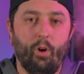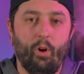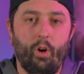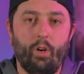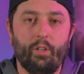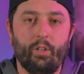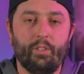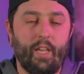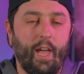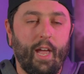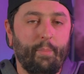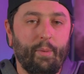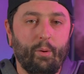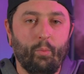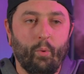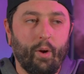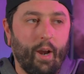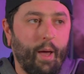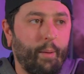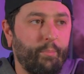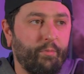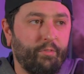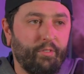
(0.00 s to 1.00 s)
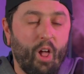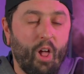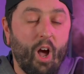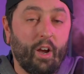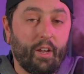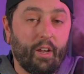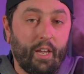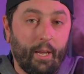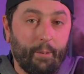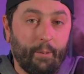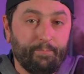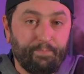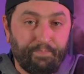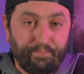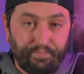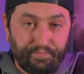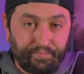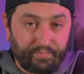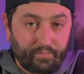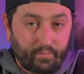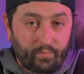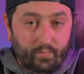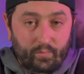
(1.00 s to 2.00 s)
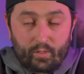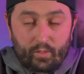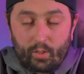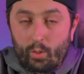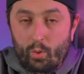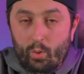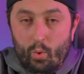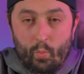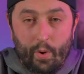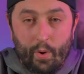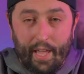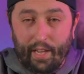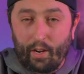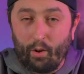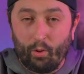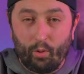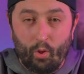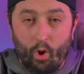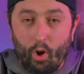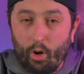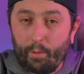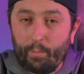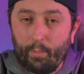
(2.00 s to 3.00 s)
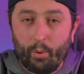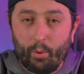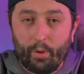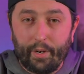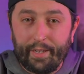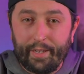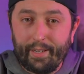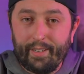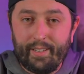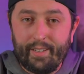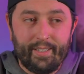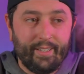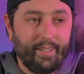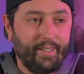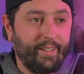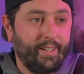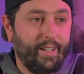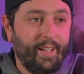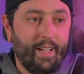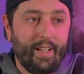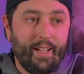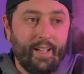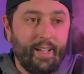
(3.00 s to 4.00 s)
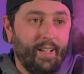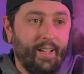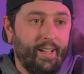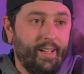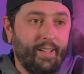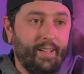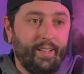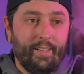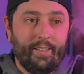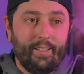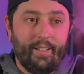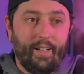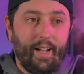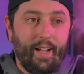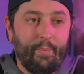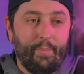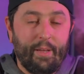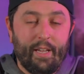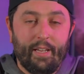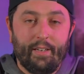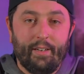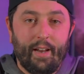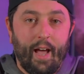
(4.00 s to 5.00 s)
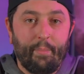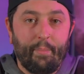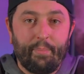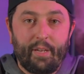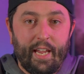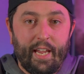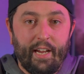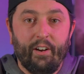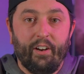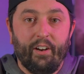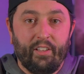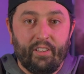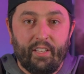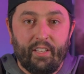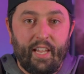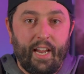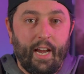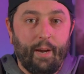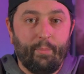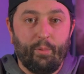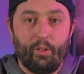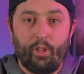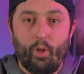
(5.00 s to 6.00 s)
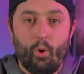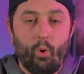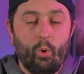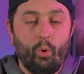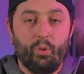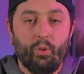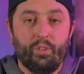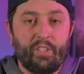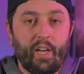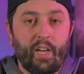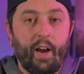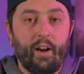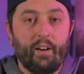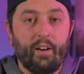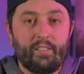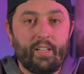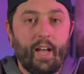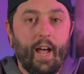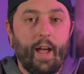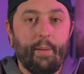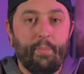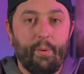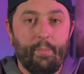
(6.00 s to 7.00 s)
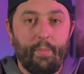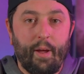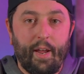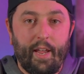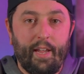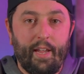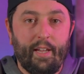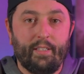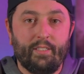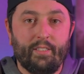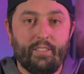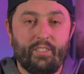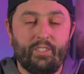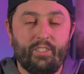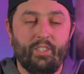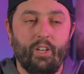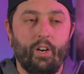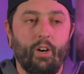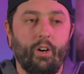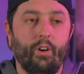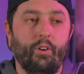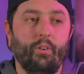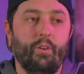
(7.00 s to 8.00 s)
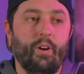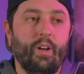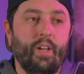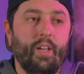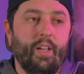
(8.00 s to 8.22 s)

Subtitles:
all day. I mean, when I'm vlogging, when I go longboarding, I mean, I'm carrying the camera the whole entire time in my hands. So